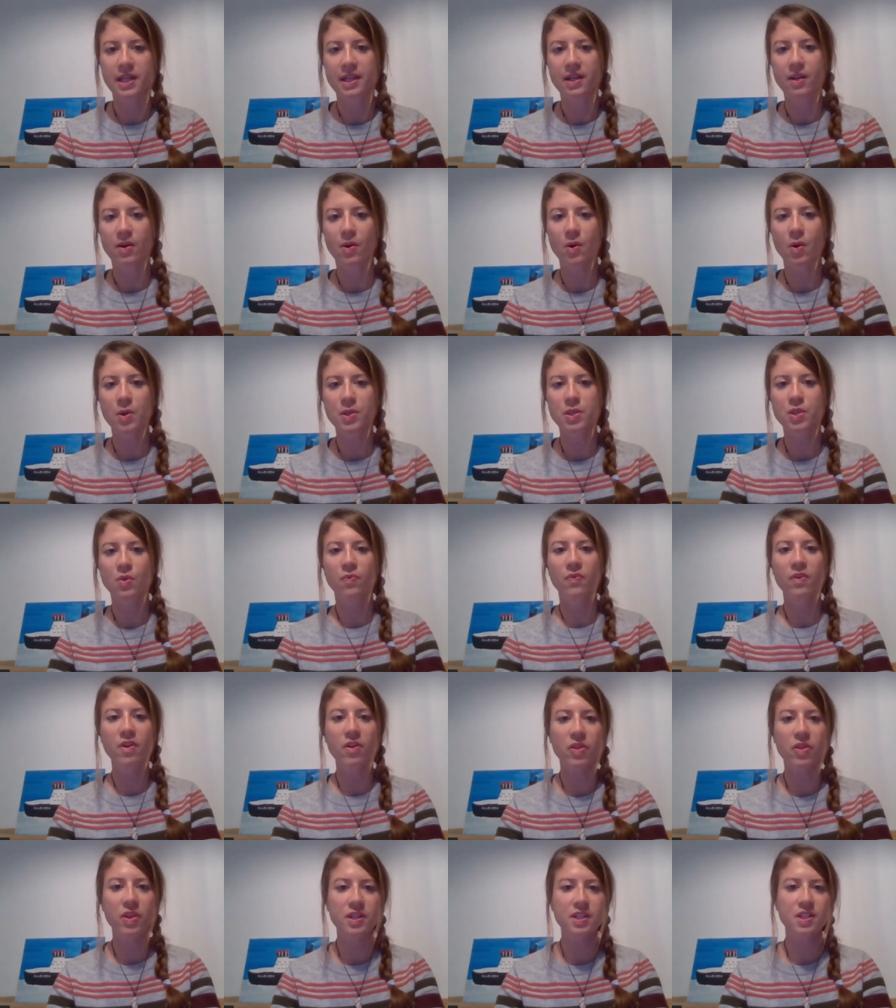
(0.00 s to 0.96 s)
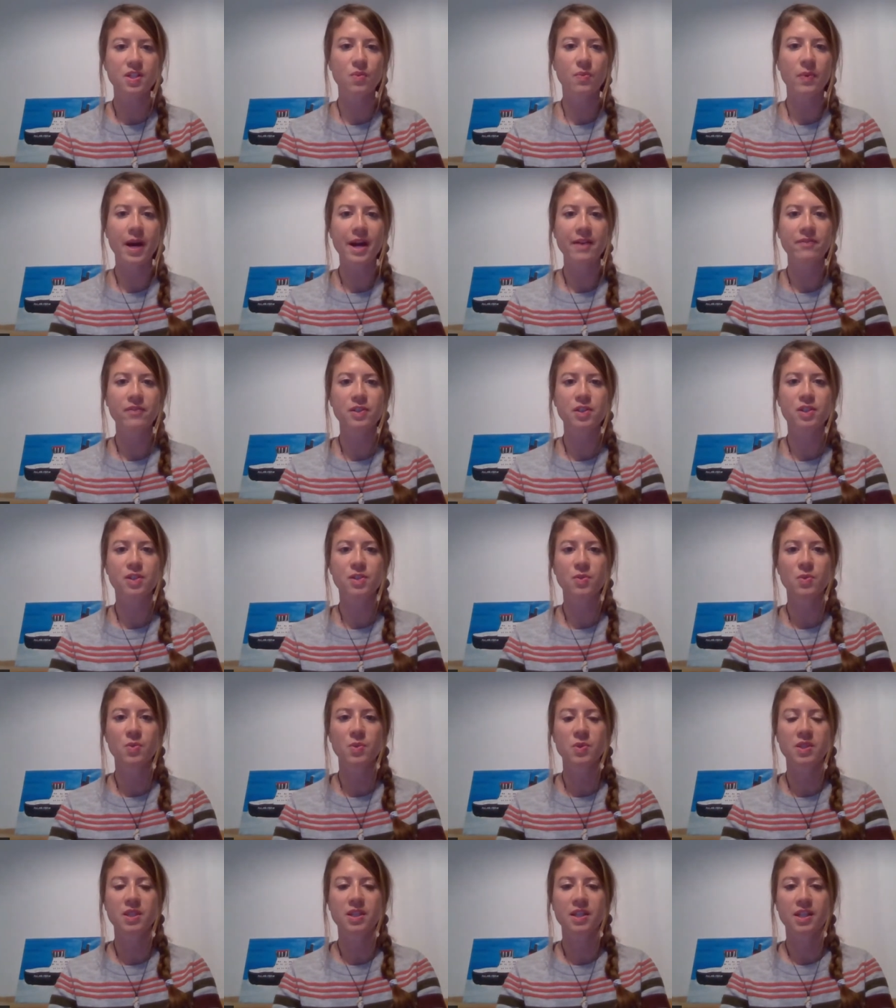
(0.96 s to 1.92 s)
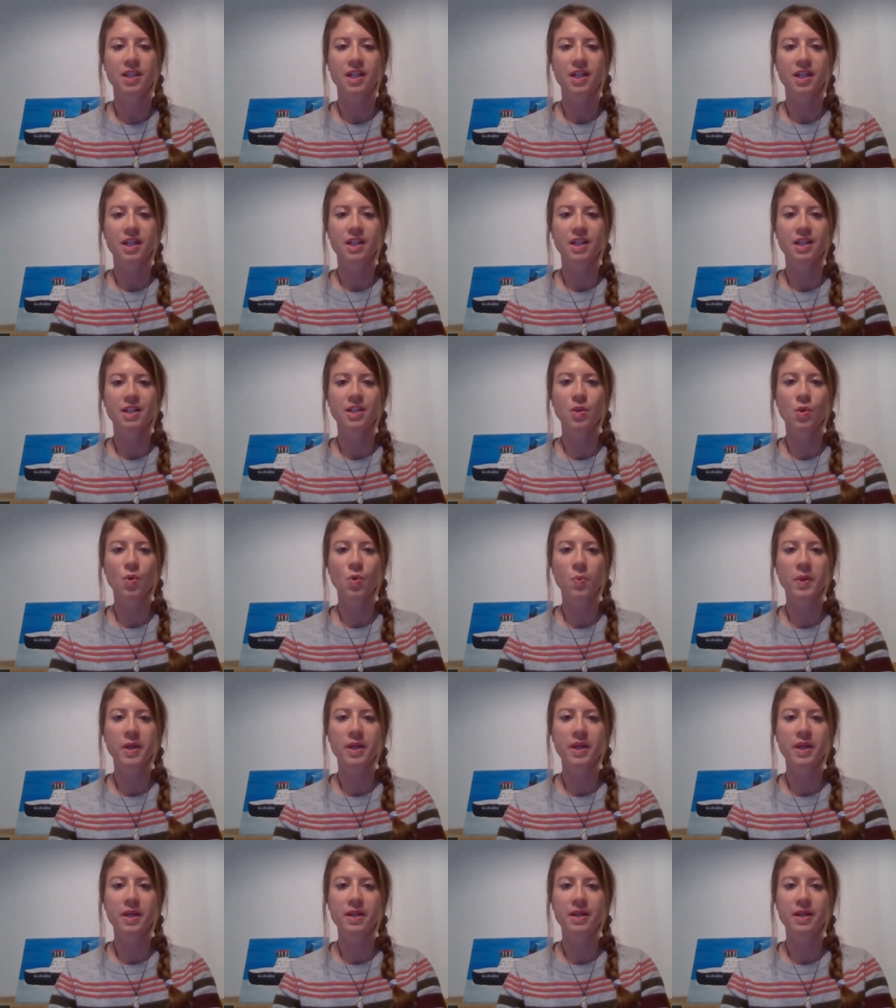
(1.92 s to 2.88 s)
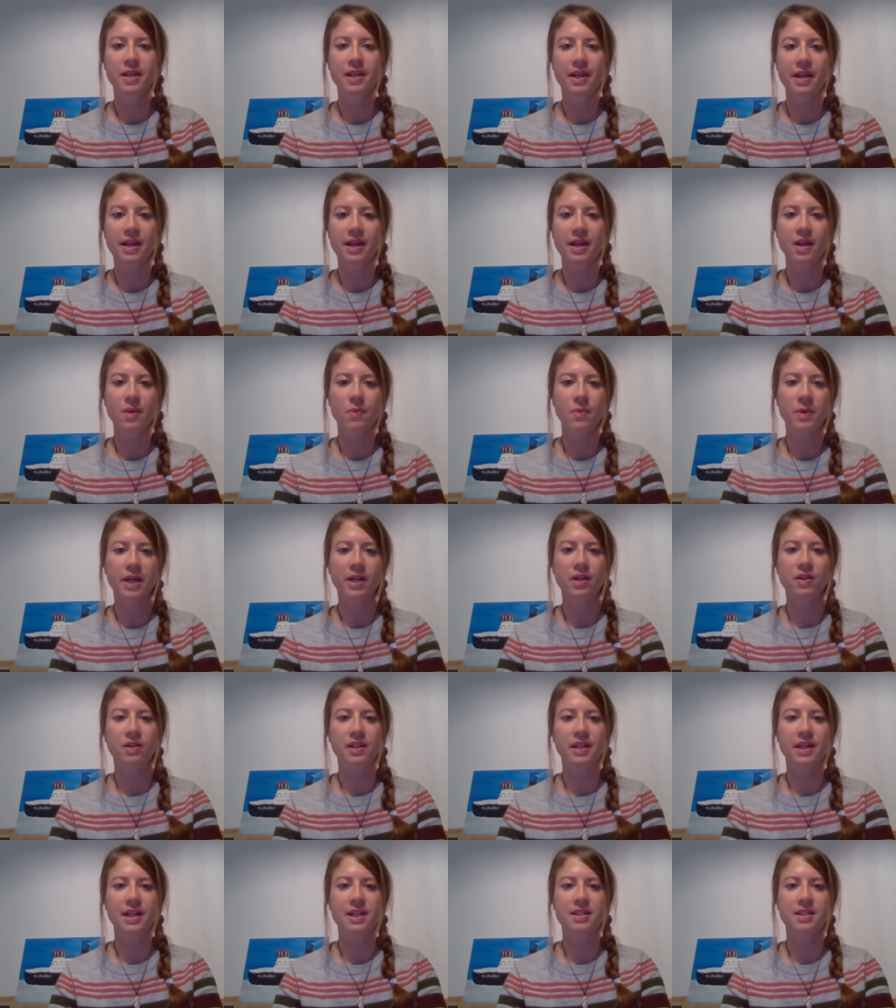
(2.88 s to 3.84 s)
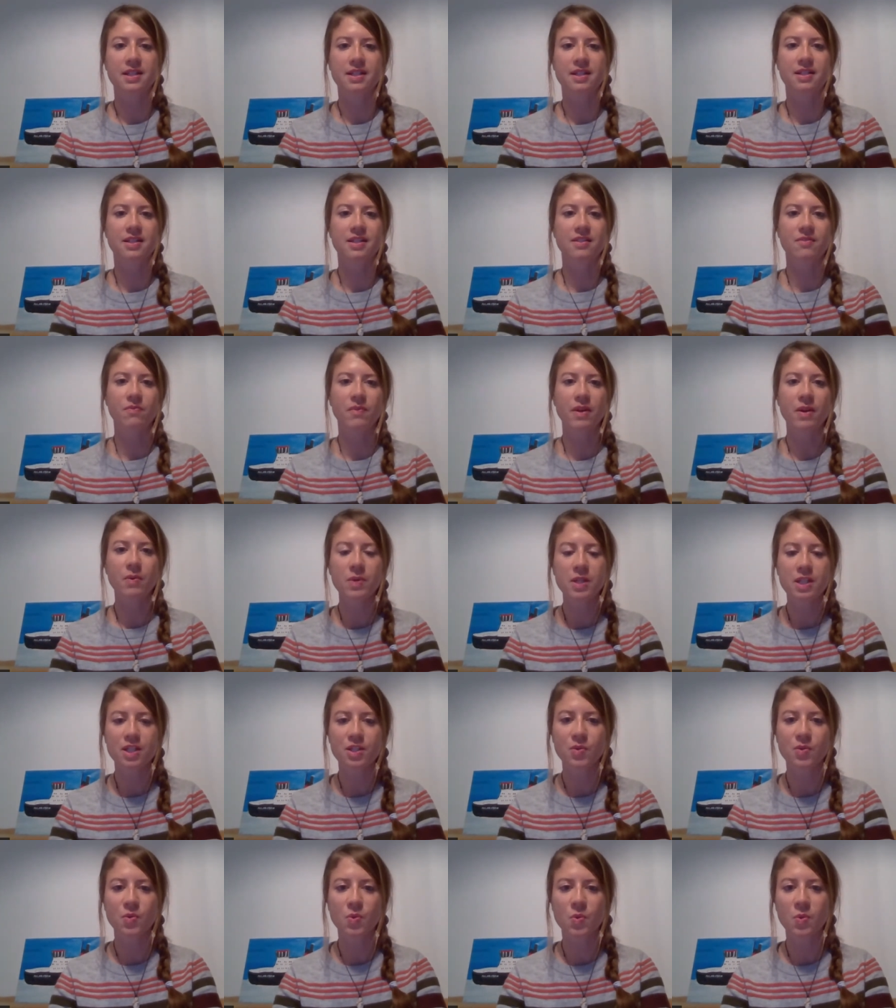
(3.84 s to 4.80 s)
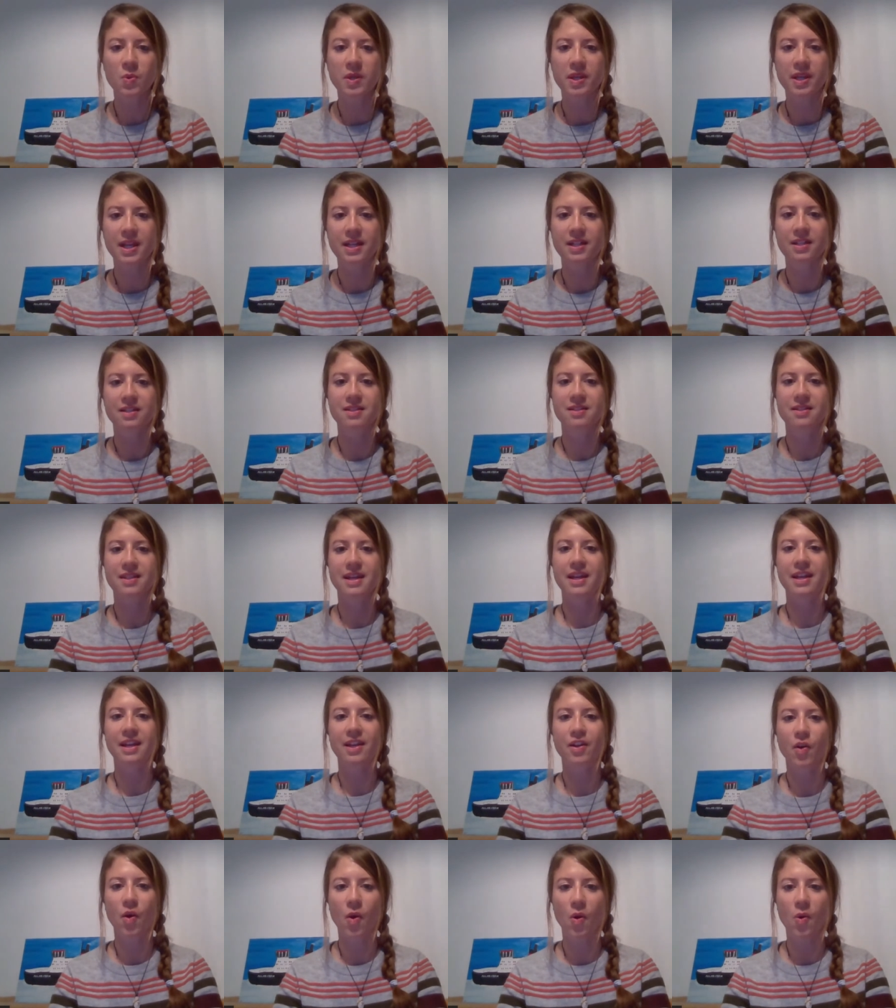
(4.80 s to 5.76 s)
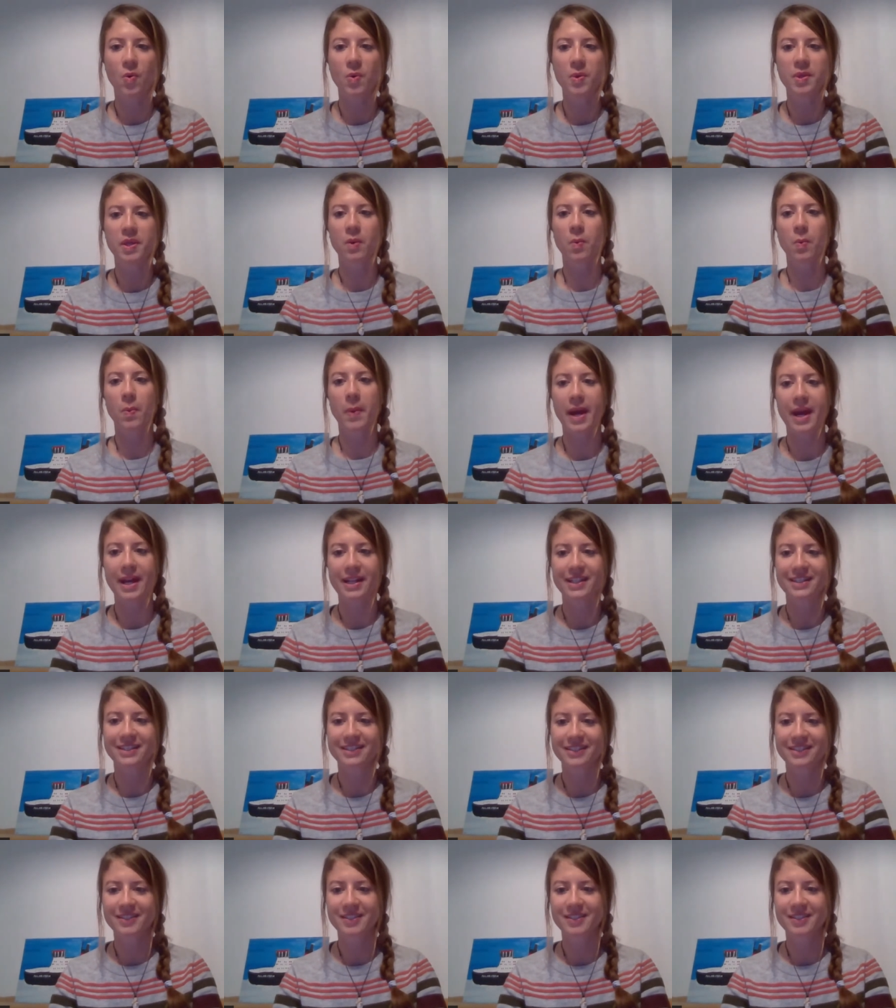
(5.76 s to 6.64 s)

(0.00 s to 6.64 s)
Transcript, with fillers: And also with a survival suit, you will uh, recognize it very soon that it's getting cold and bad.